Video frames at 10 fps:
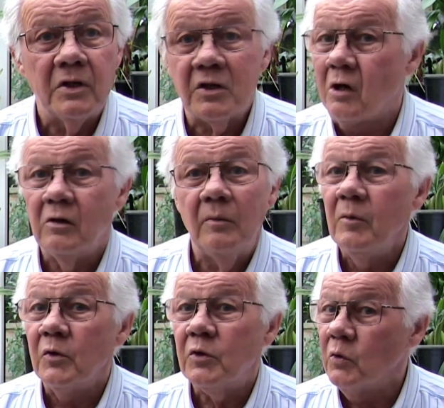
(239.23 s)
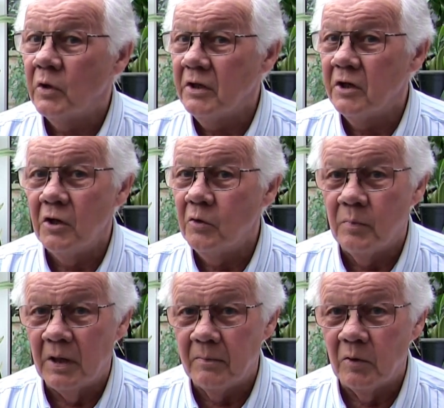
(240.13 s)
So I'm not talking to you
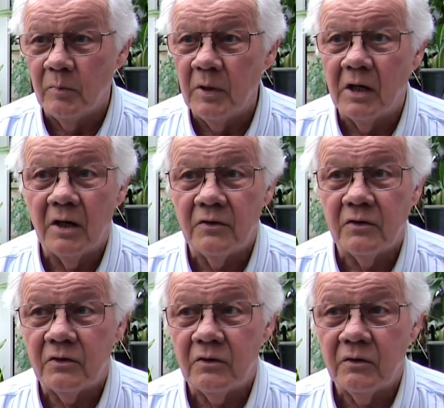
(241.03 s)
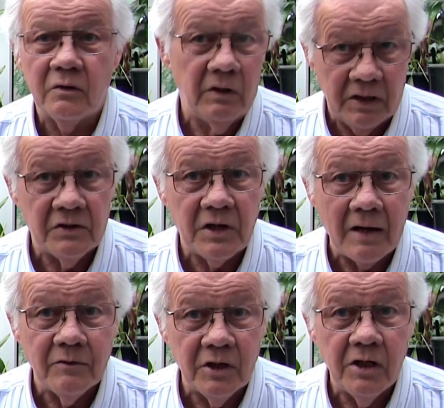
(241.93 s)
people because it's
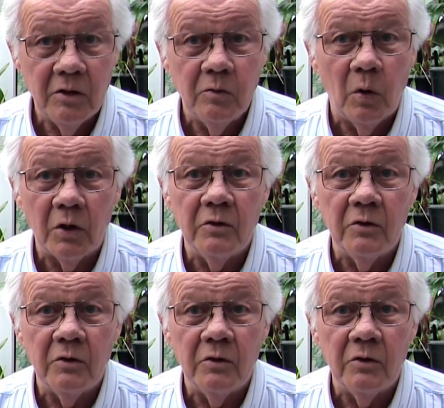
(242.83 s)
down to you what